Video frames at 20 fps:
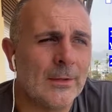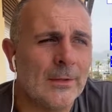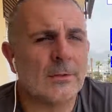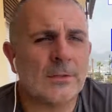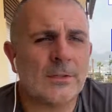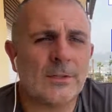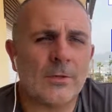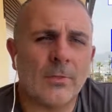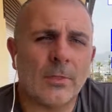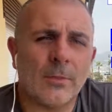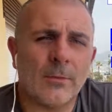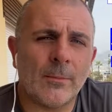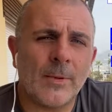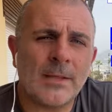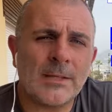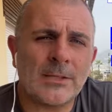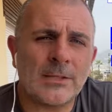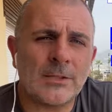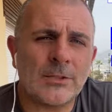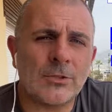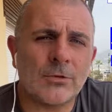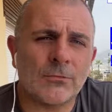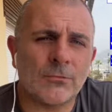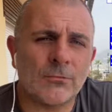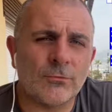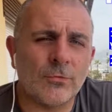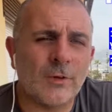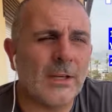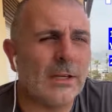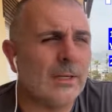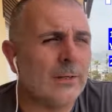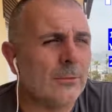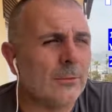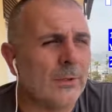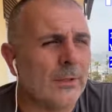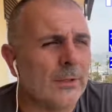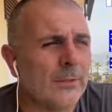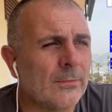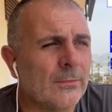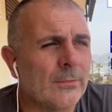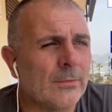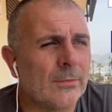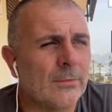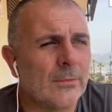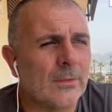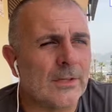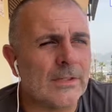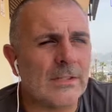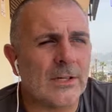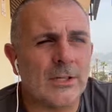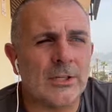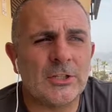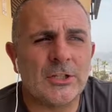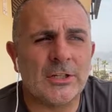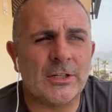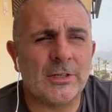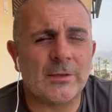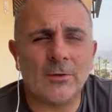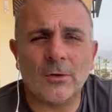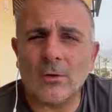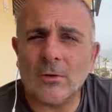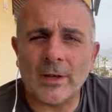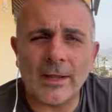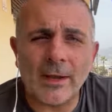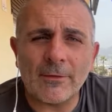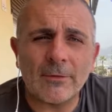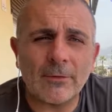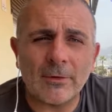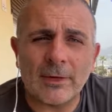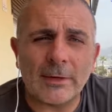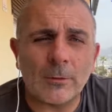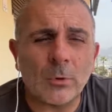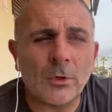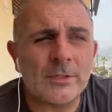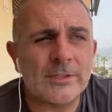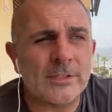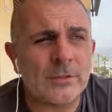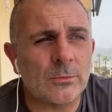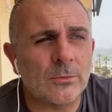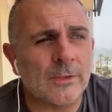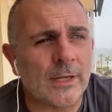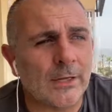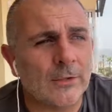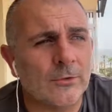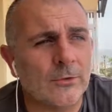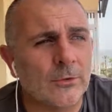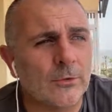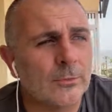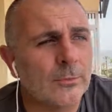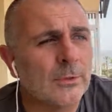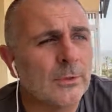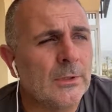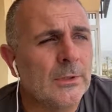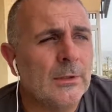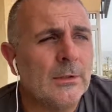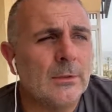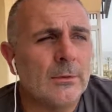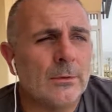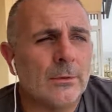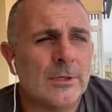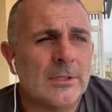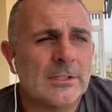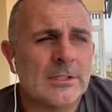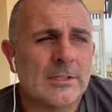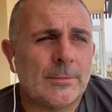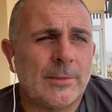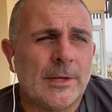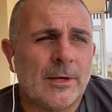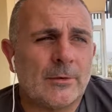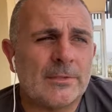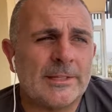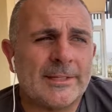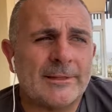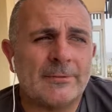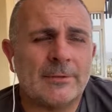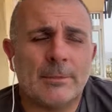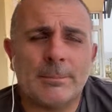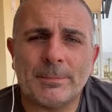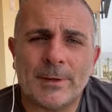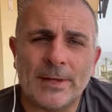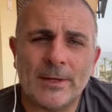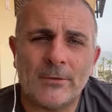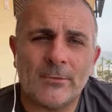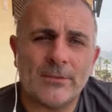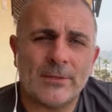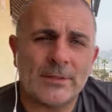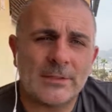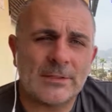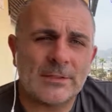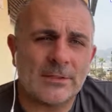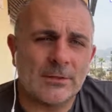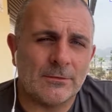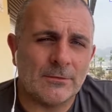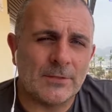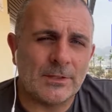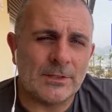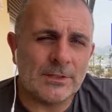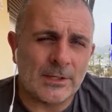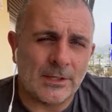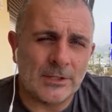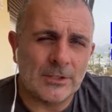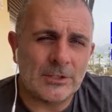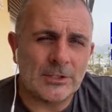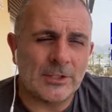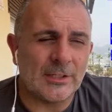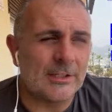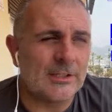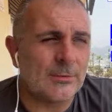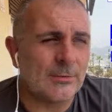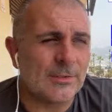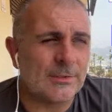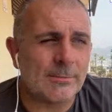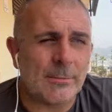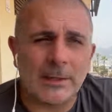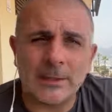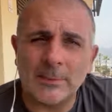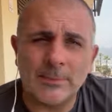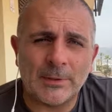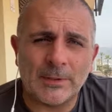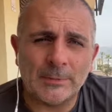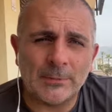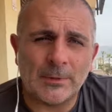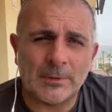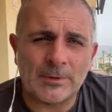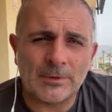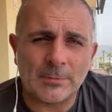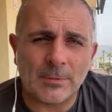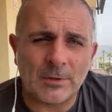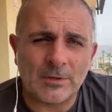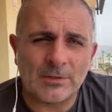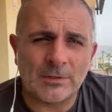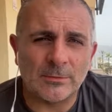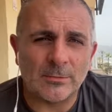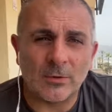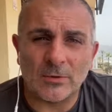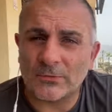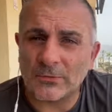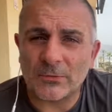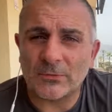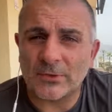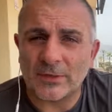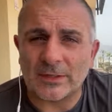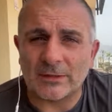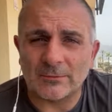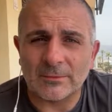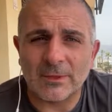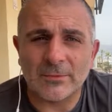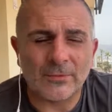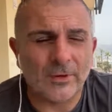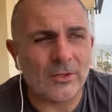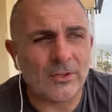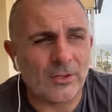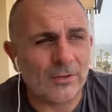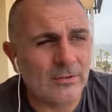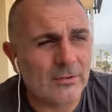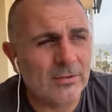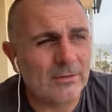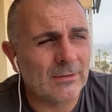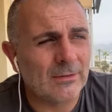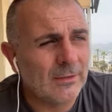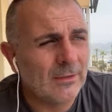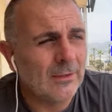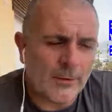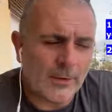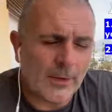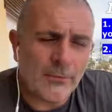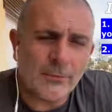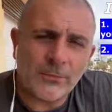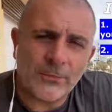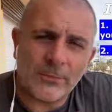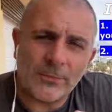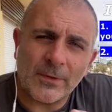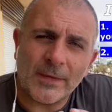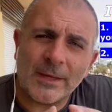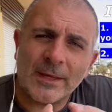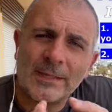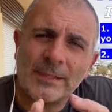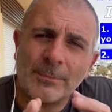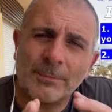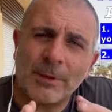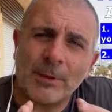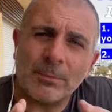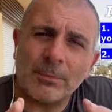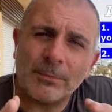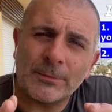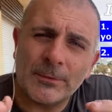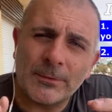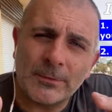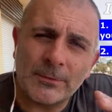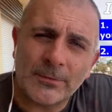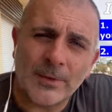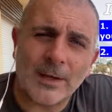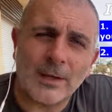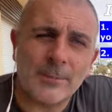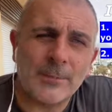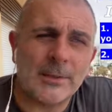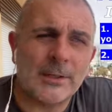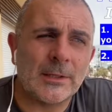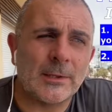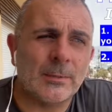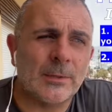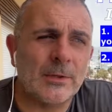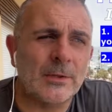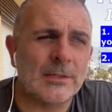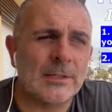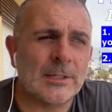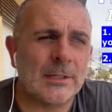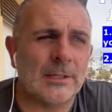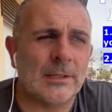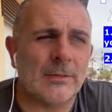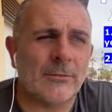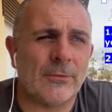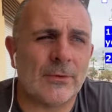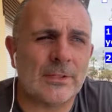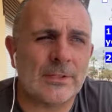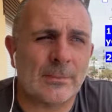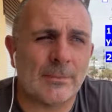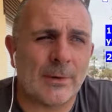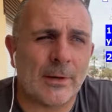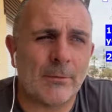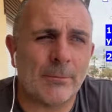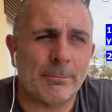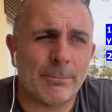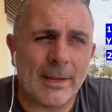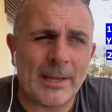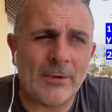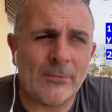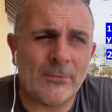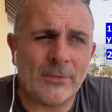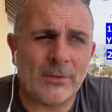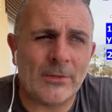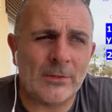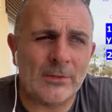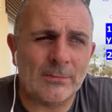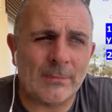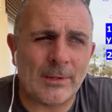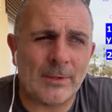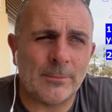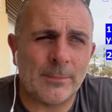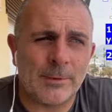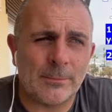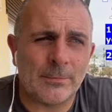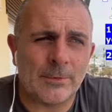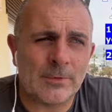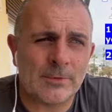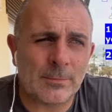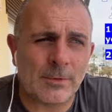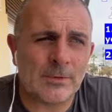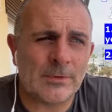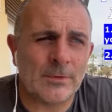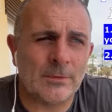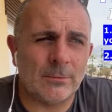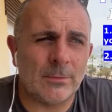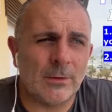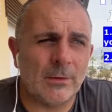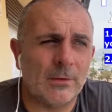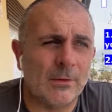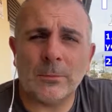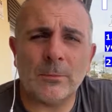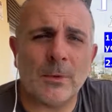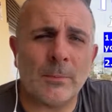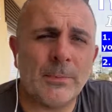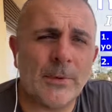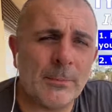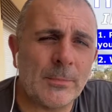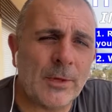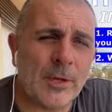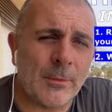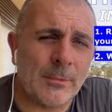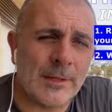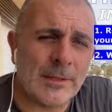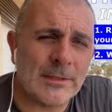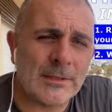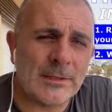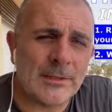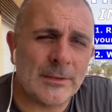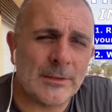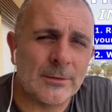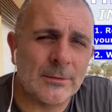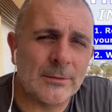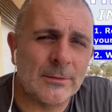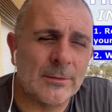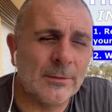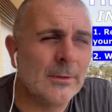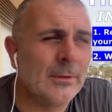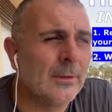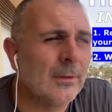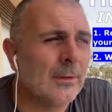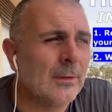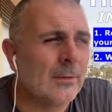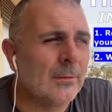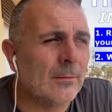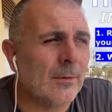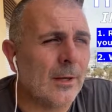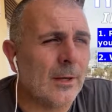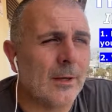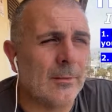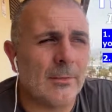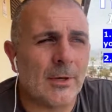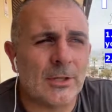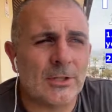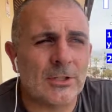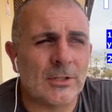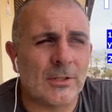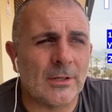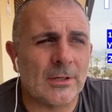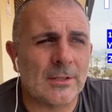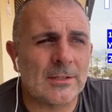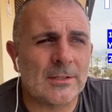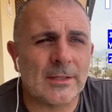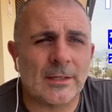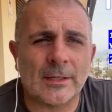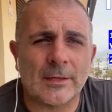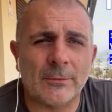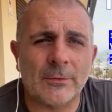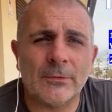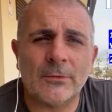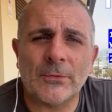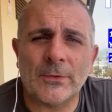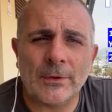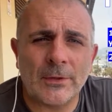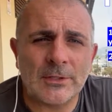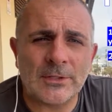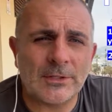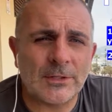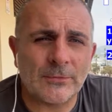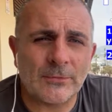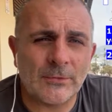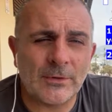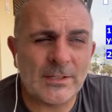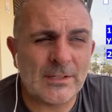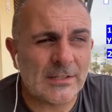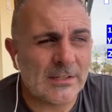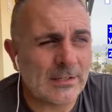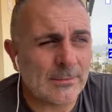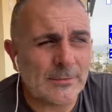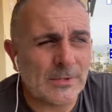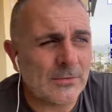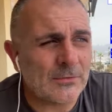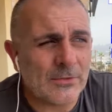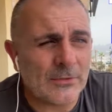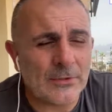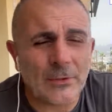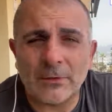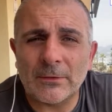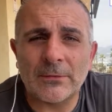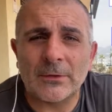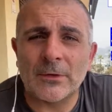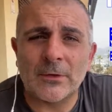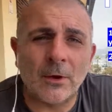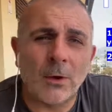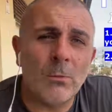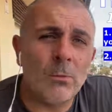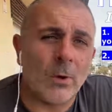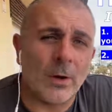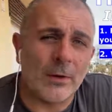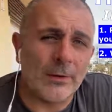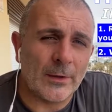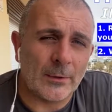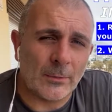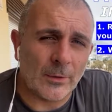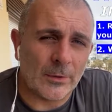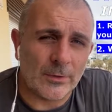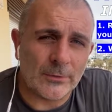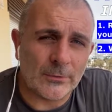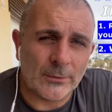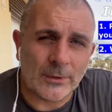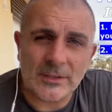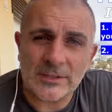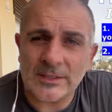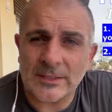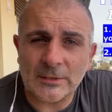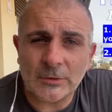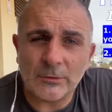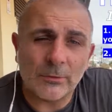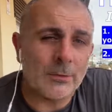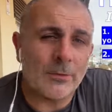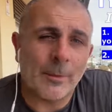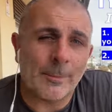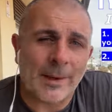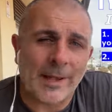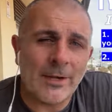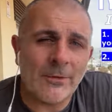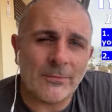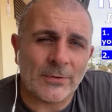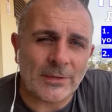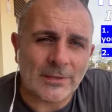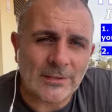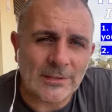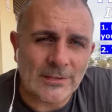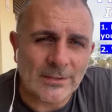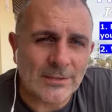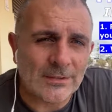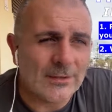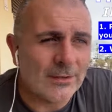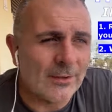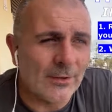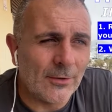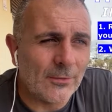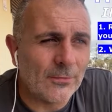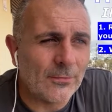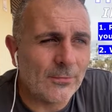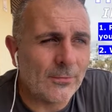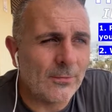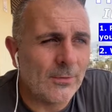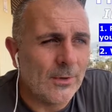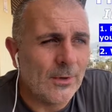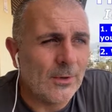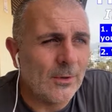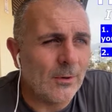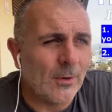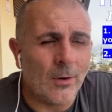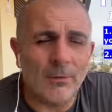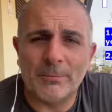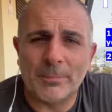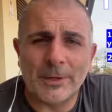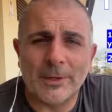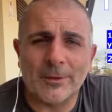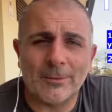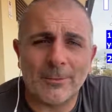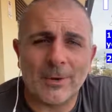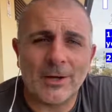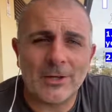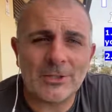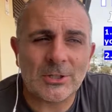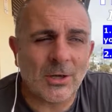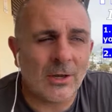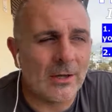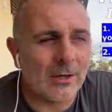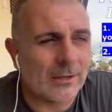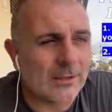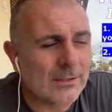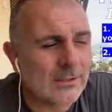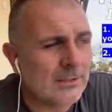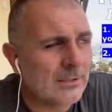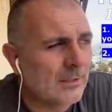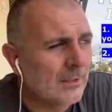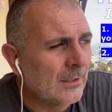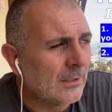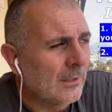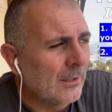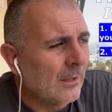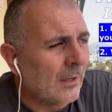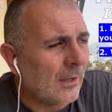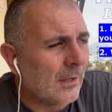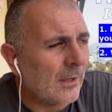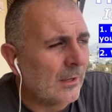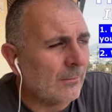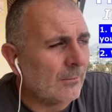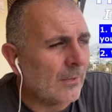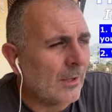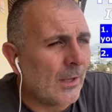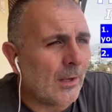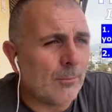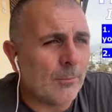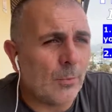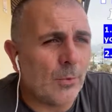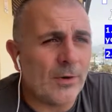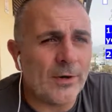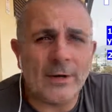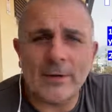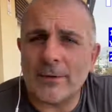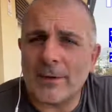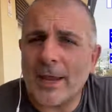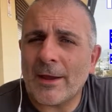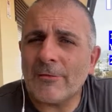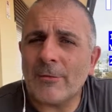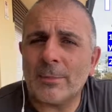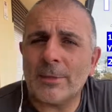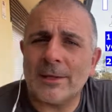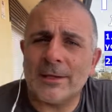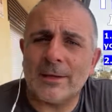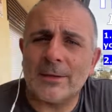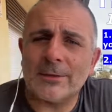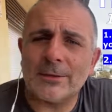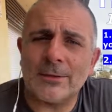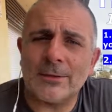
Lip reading: So the message really with the Tai Chi, and all I ever really wanted with that group, was to be able to give the benefits of the Tai Chi to as many people as possible for free, if I could. If it's about developing the community, if it's about benefiting as many people as possible. When people come into martial arts, they come in for lots of different reasons. Sometimes they don't even know why they want to do it, because they don't know the benefits of being a martial artist. Where everybody that